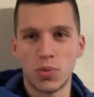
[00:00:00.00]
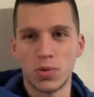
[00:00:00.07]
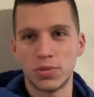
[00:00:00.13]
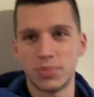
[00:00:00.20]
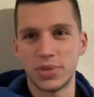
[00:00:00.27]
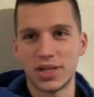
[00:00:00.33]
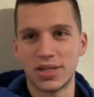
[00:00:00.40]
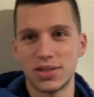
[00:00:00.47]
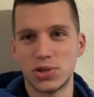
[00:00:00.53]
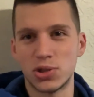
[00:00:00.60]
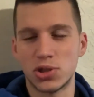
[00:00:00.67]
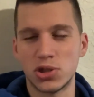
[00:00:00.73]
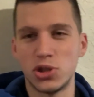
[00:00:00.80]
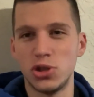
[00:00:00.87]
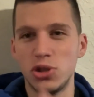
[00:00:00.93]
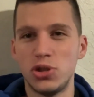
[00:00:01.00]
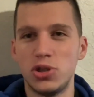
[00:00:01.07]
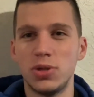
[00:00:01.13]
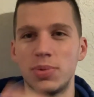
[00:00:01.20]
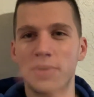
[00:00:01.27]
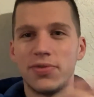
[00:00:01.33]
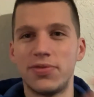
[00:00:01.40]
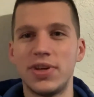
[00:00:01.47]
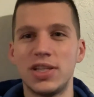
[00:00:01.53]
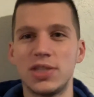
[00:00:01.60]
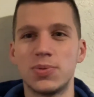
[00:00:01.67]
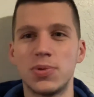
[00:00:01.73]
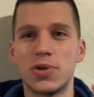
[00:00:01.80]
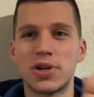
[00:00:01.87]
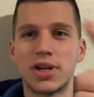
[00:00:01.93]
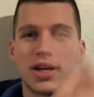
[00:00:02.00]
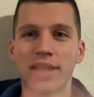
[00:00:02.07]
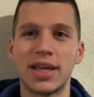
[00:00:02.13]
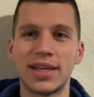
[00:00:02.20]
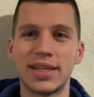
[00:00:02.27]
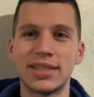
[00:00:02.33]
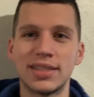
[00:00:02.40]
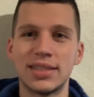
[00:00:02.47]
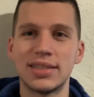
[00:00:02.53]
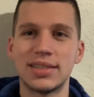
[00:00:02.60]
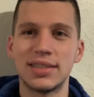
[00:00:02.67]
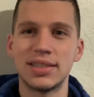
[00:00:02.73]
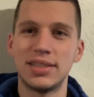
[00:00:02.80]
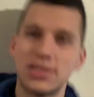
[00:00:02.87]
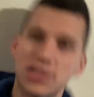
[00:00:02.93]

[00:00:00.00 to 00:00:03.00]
I won't, because YouTube and Facebook are like this and